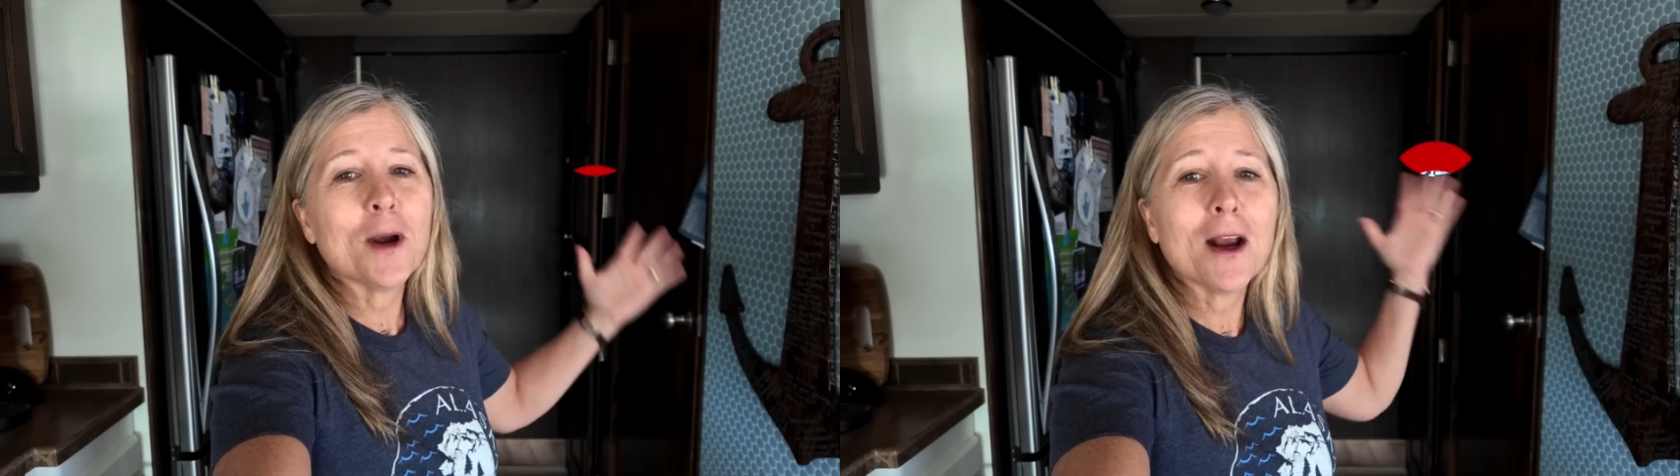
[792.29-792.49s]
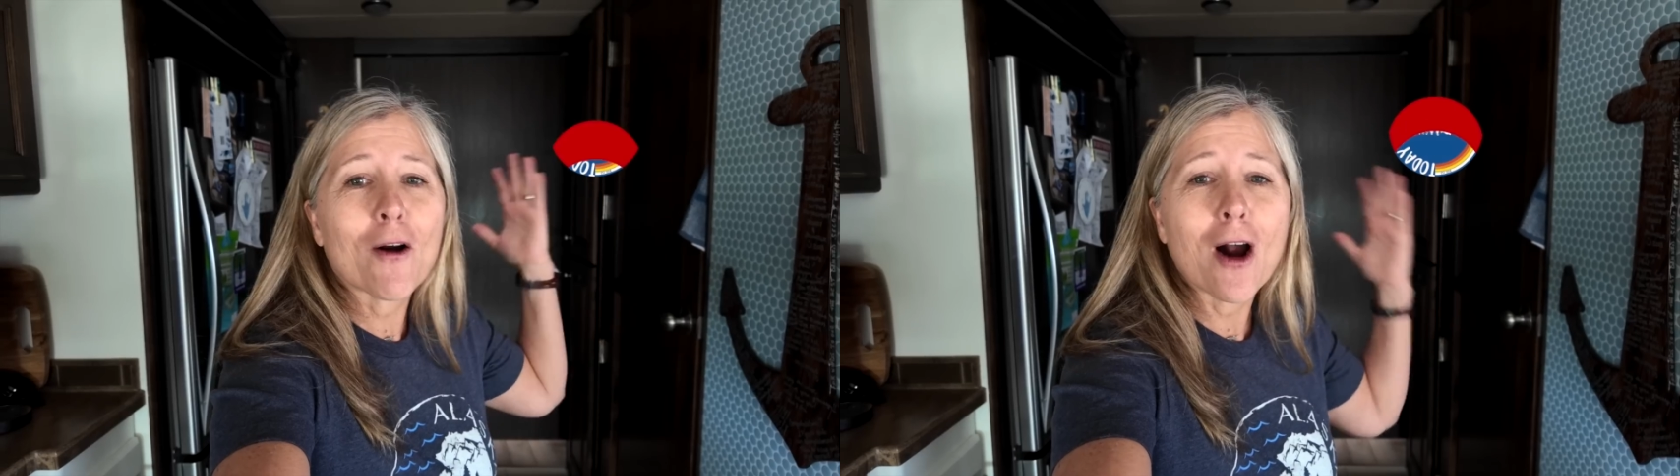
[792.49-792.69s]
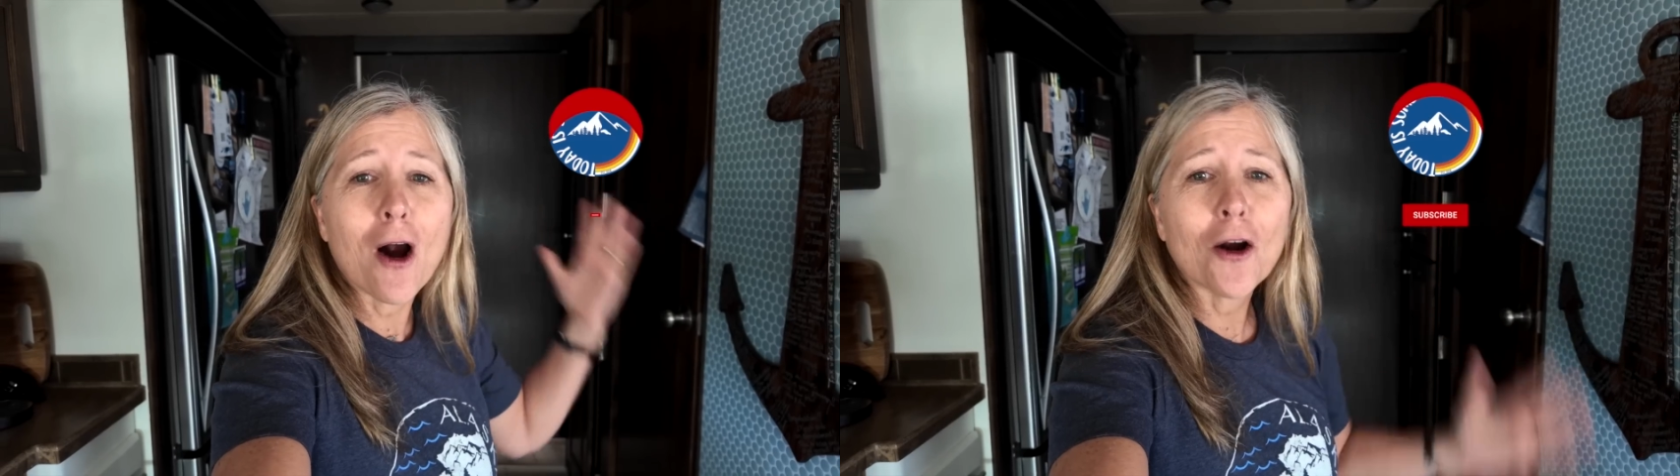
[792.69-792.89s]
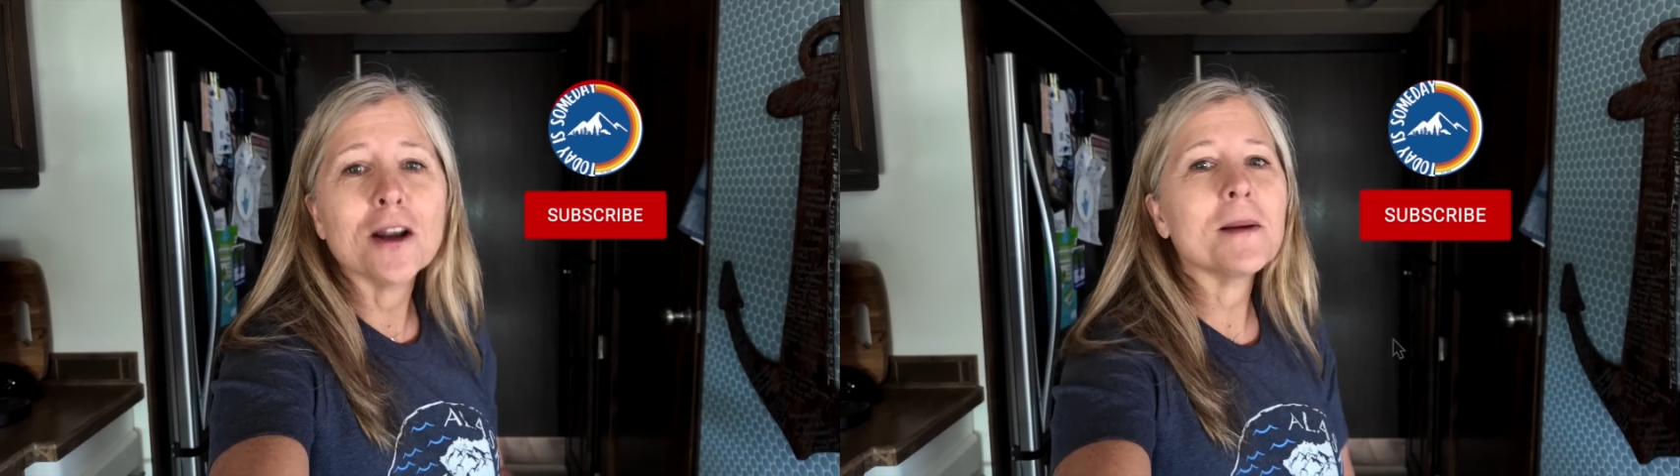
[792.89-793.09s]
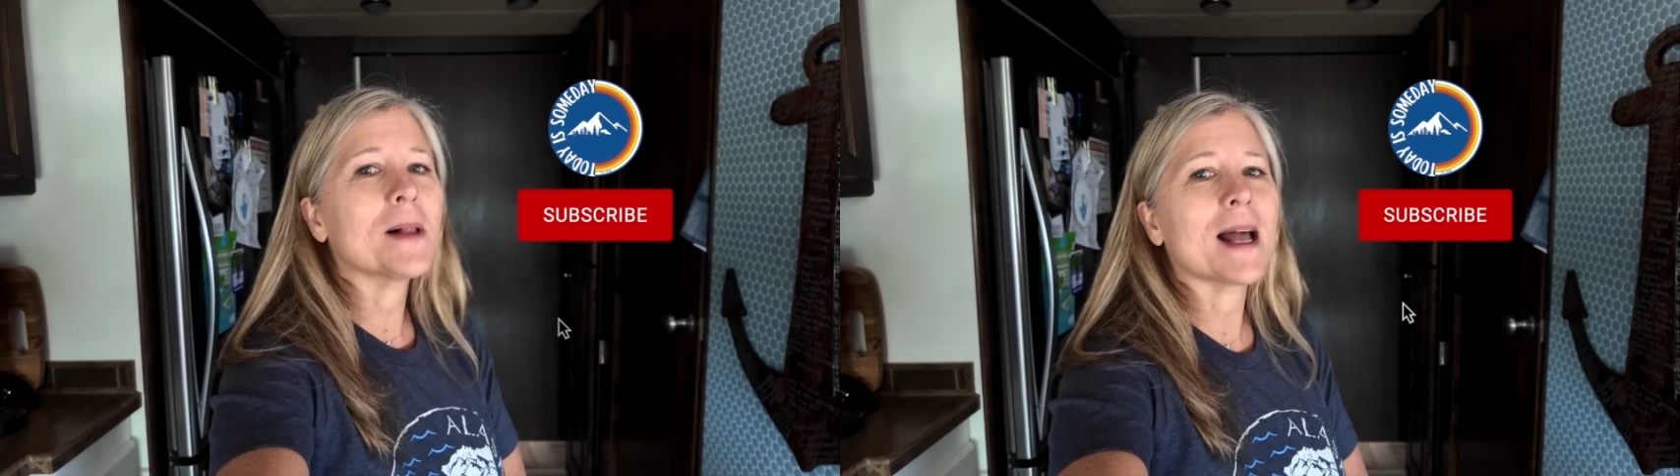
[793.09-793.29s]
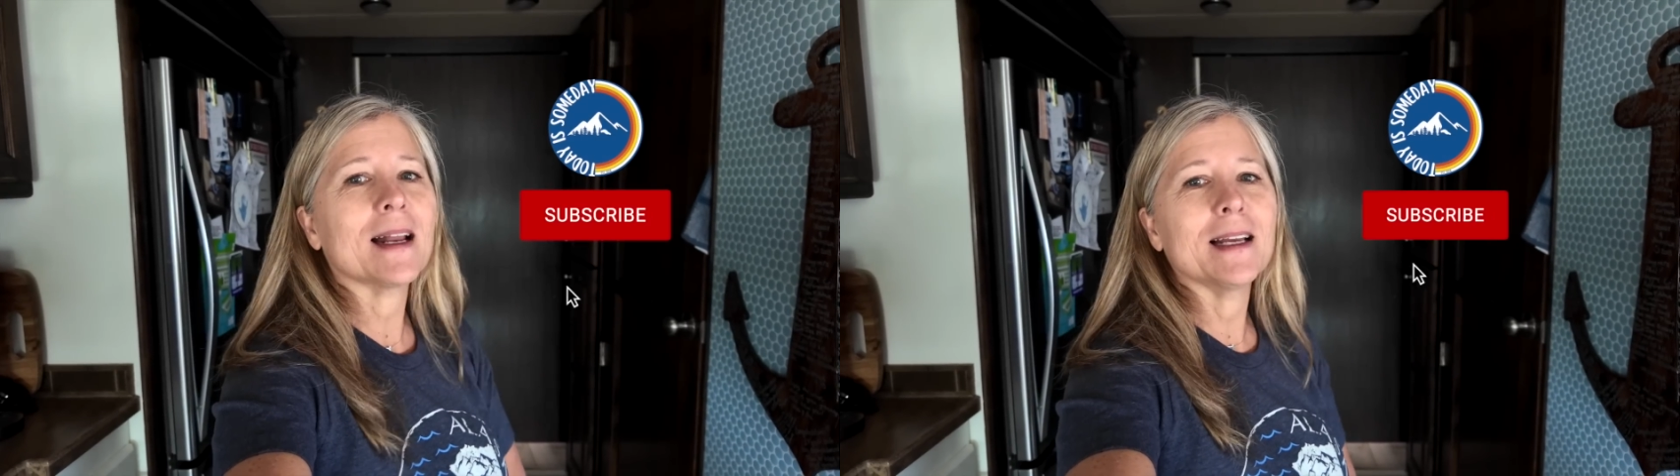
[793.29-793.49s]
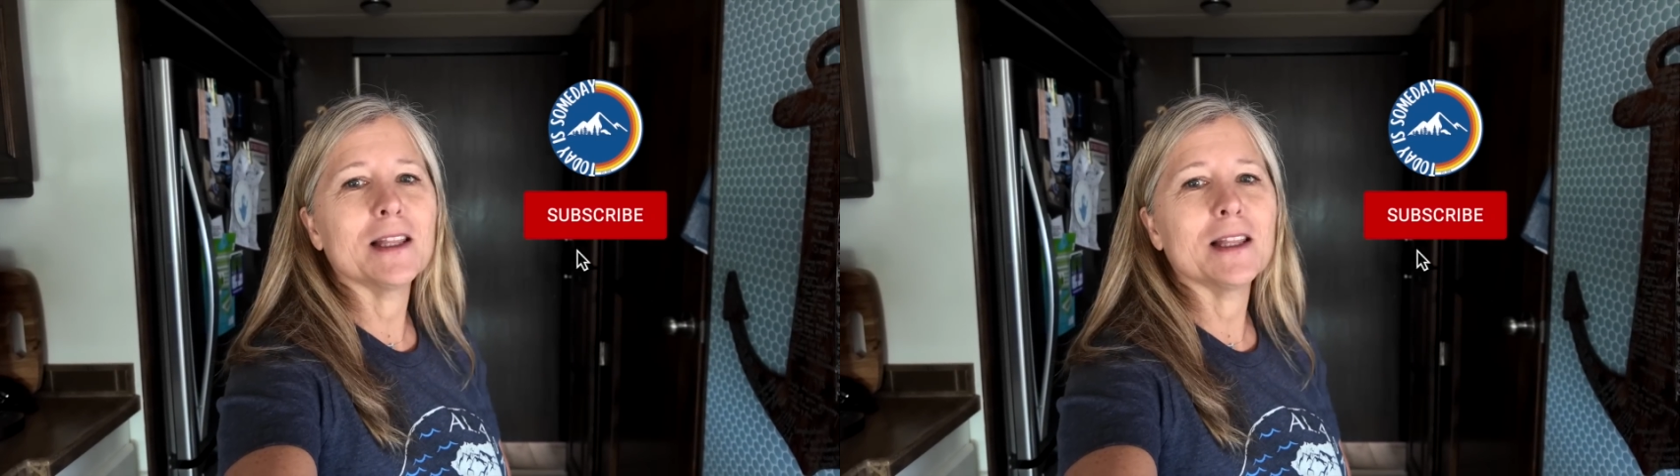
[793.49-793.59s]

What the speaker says: we are already planning